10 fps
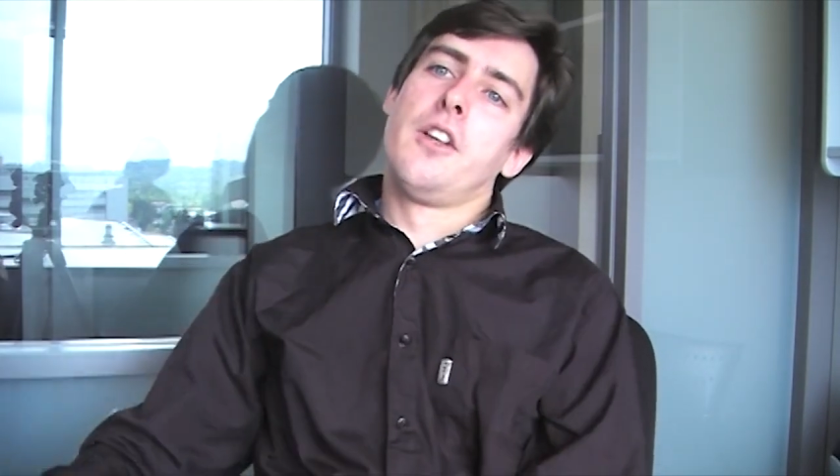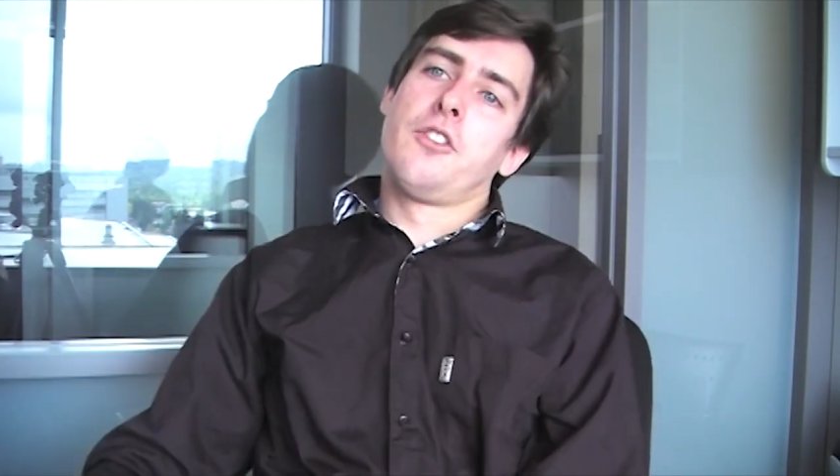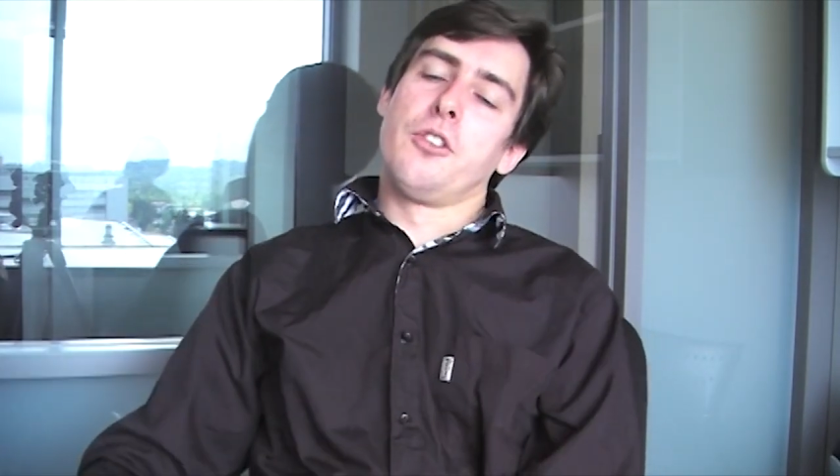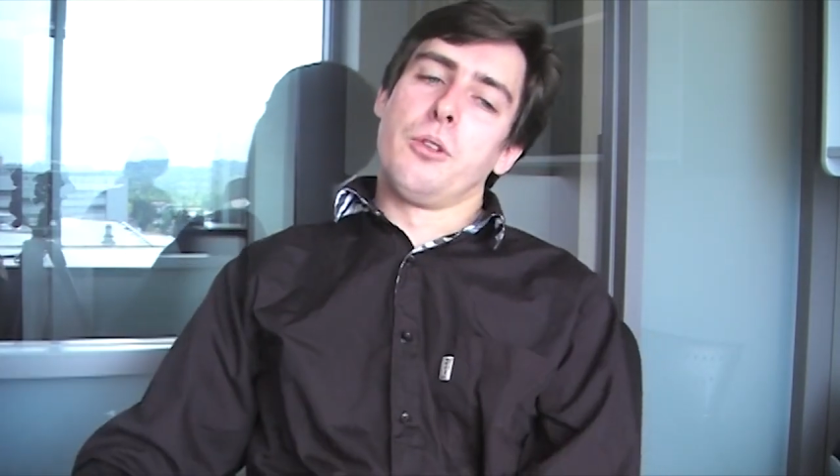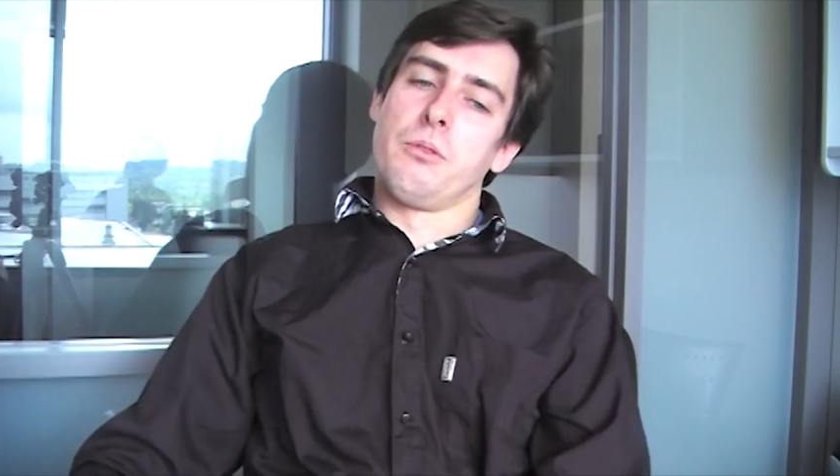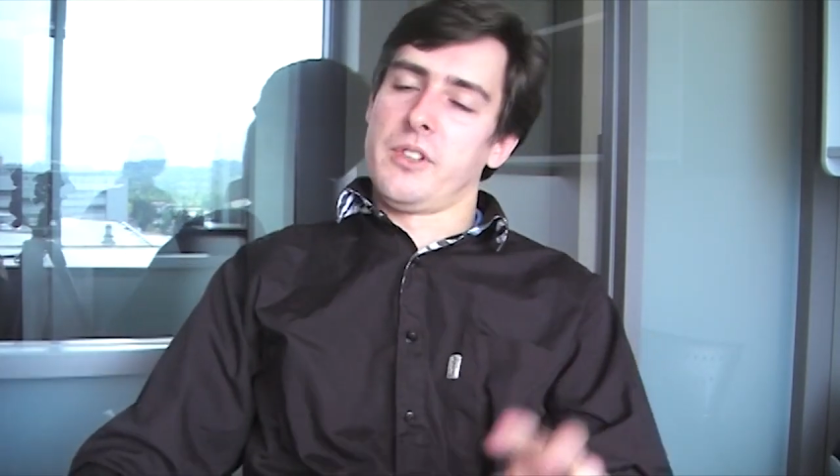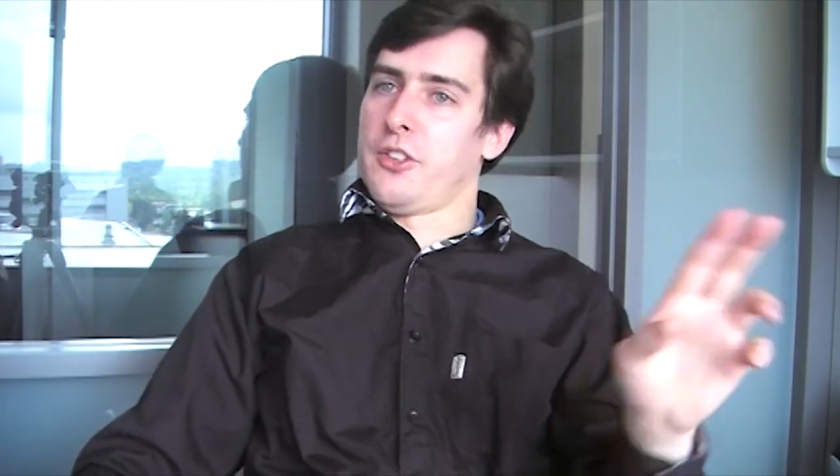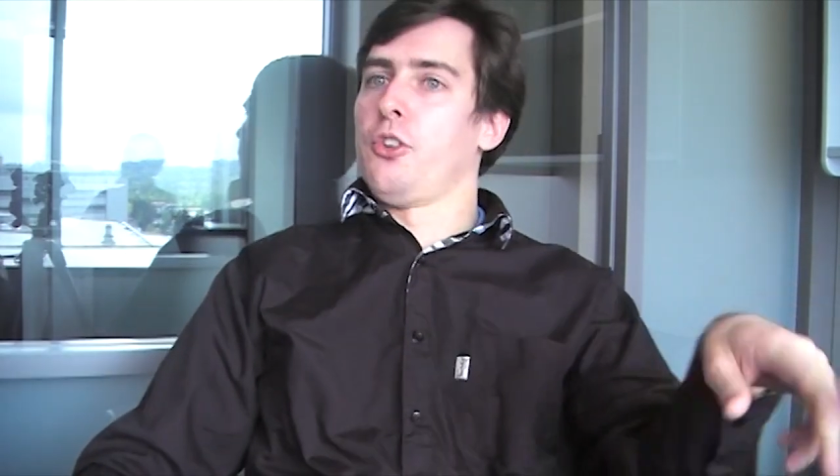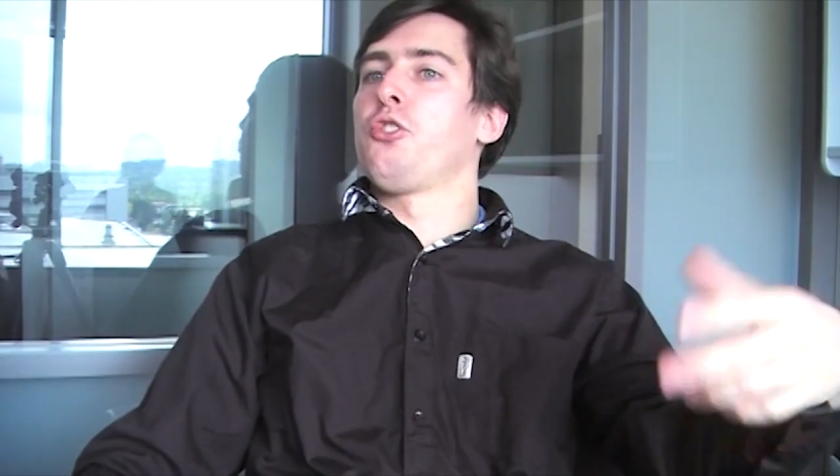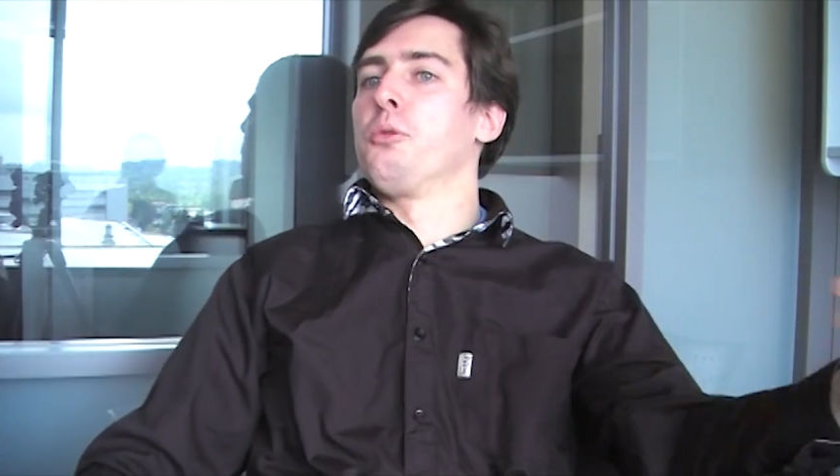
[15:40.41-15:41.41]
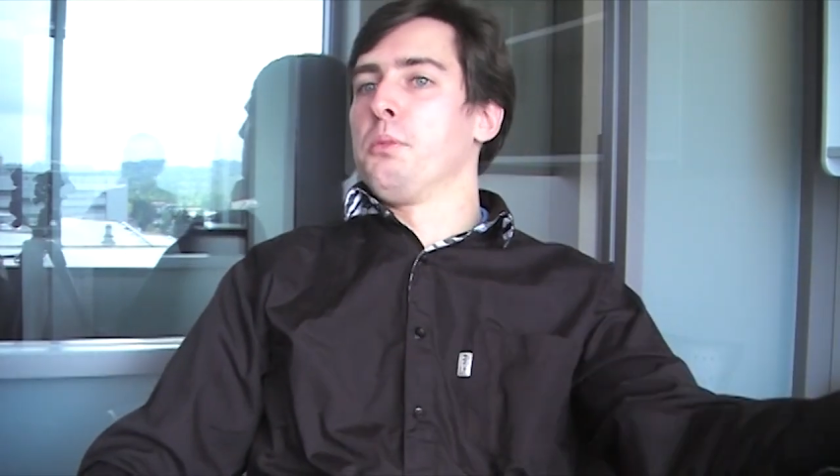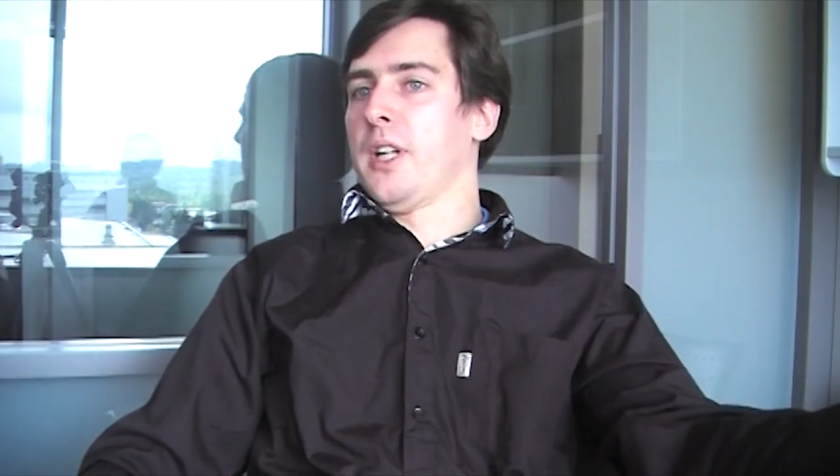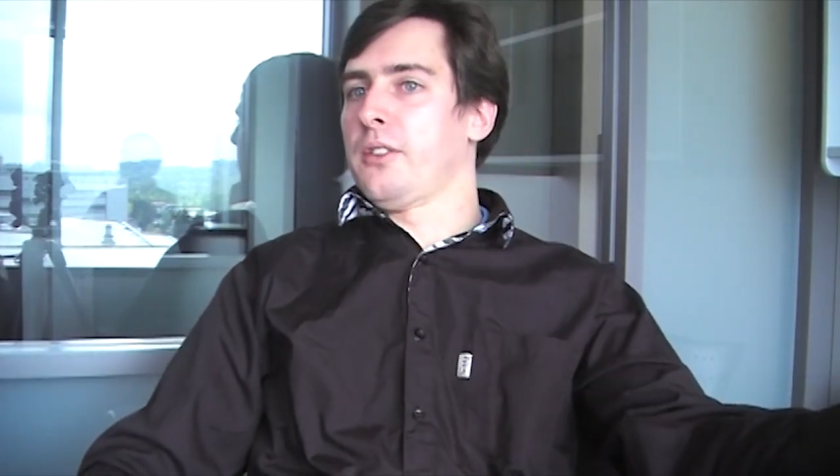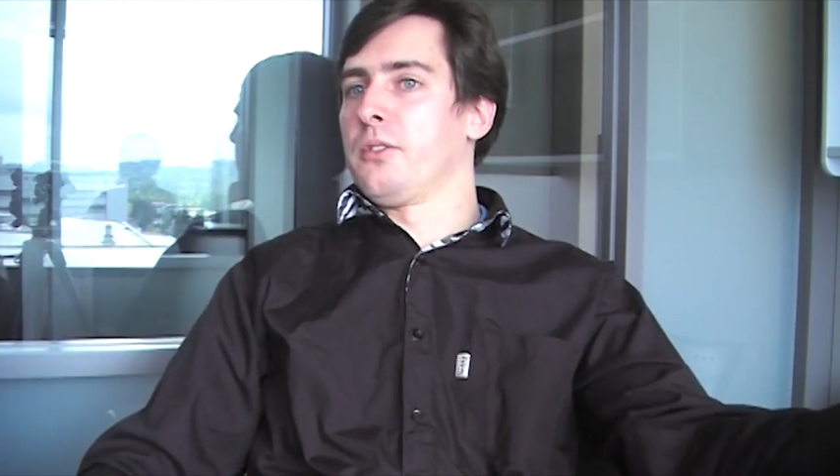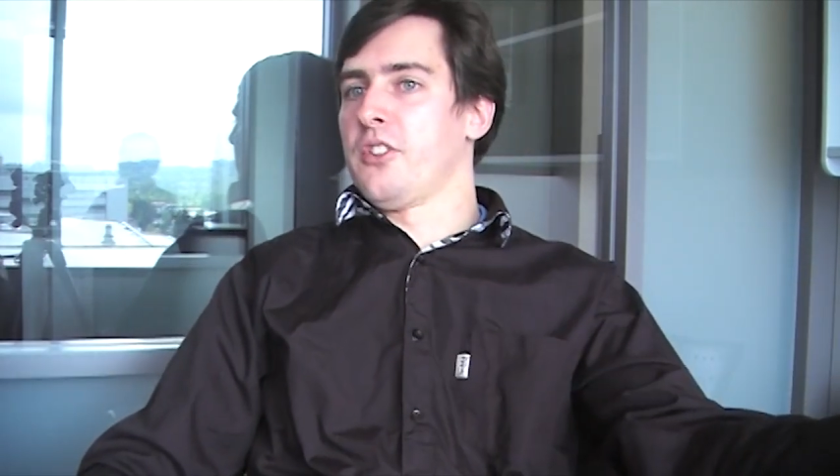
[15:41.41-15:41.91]
So that's also
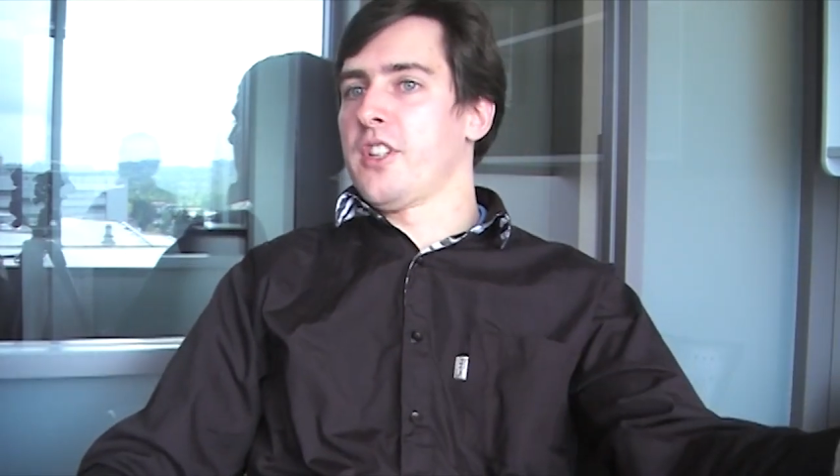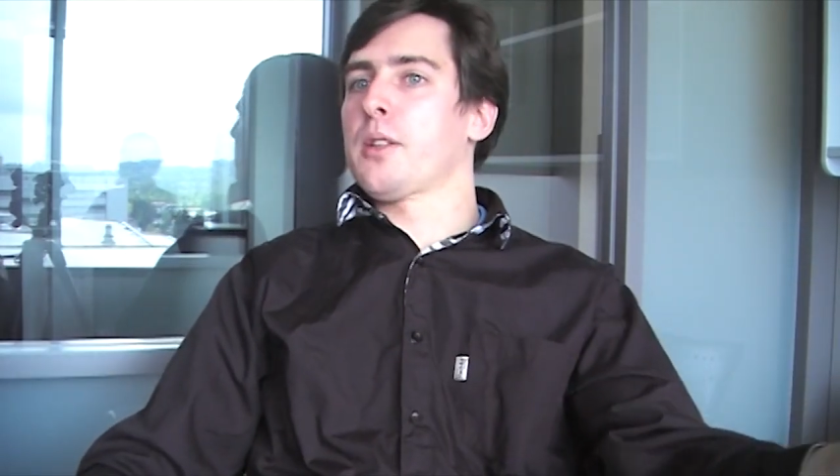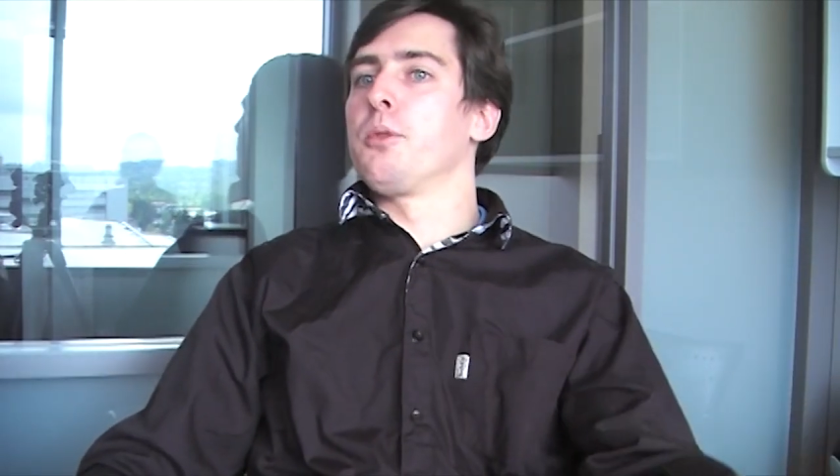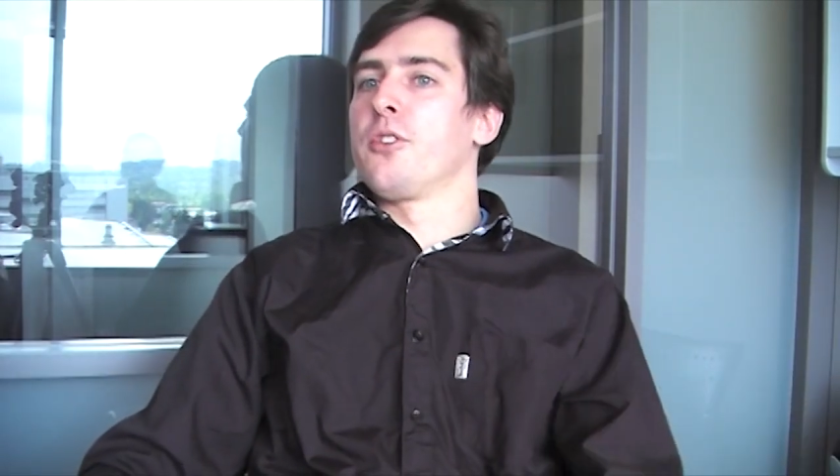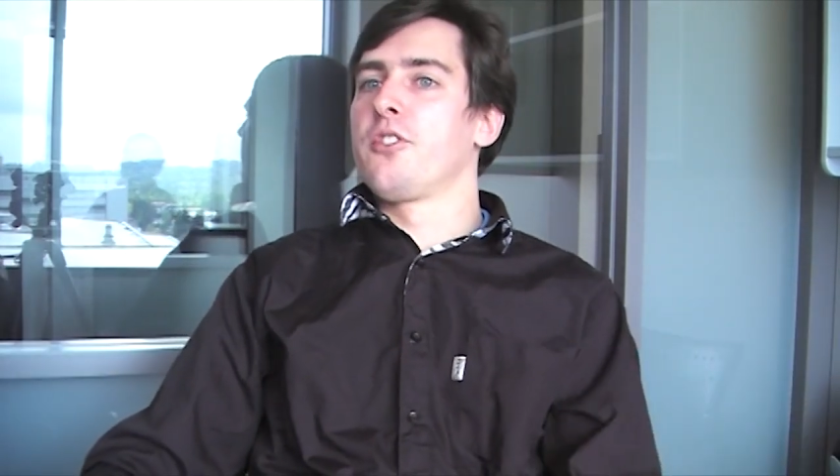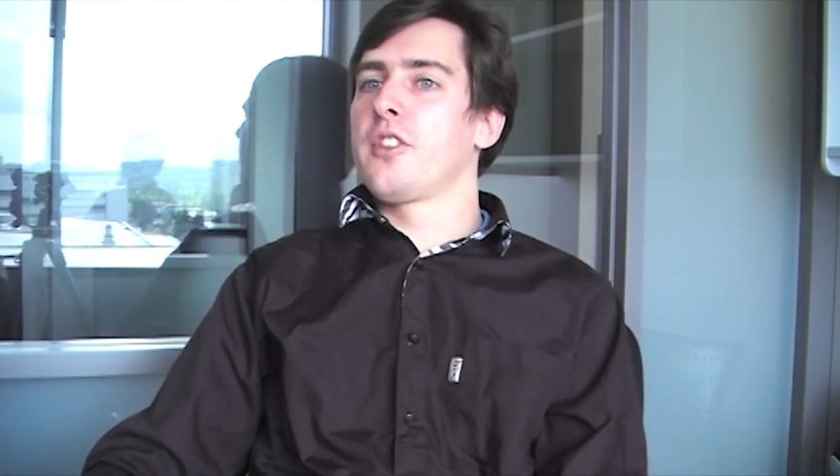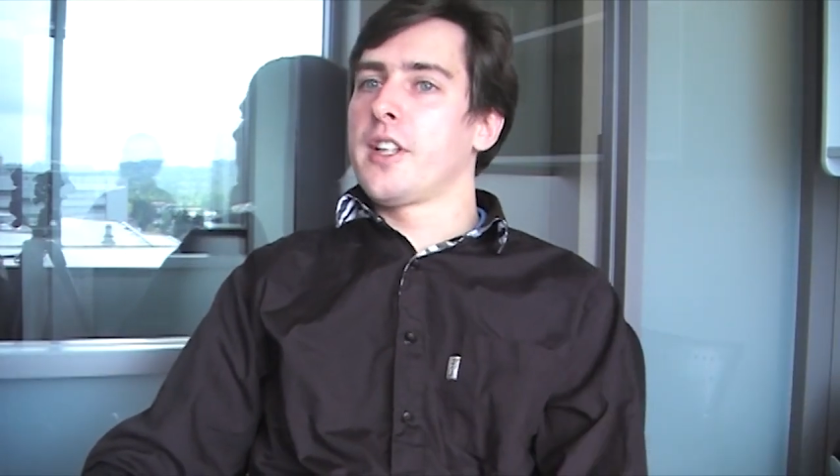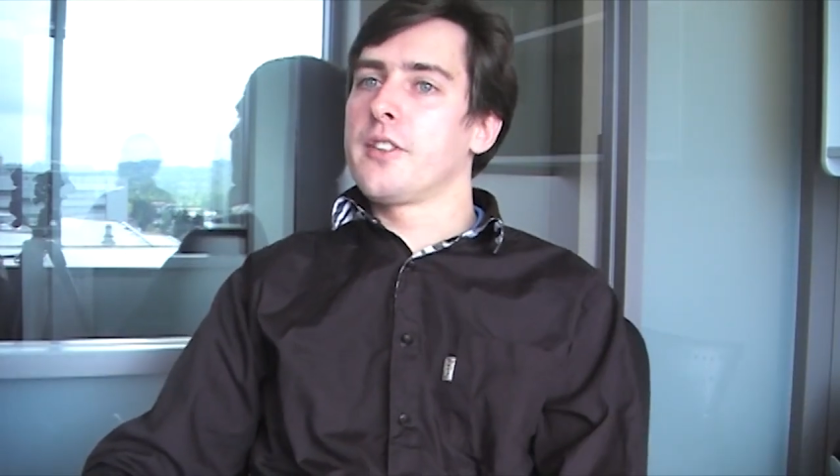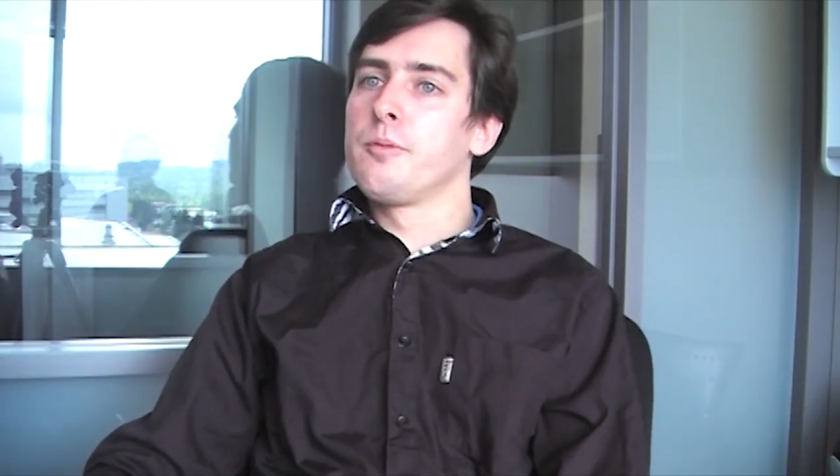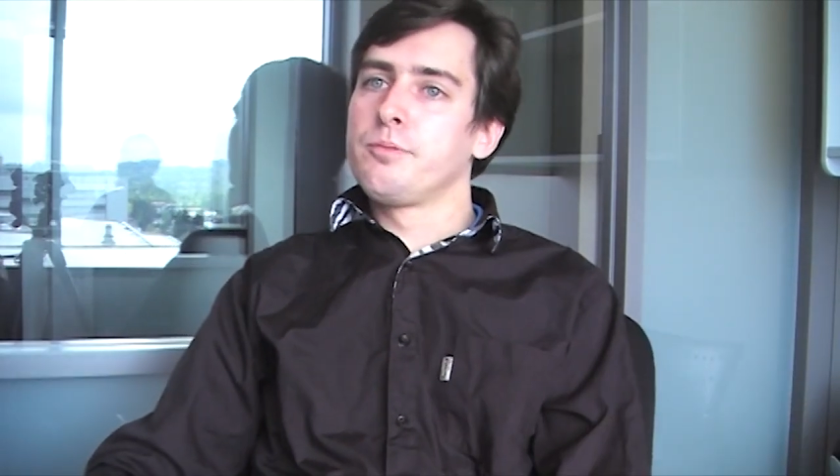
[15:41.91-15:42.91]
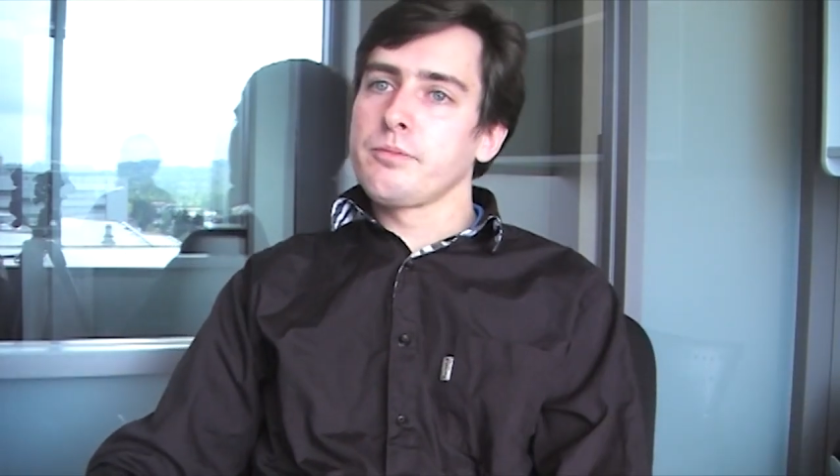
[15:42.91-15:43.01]
part of the checkpoint state.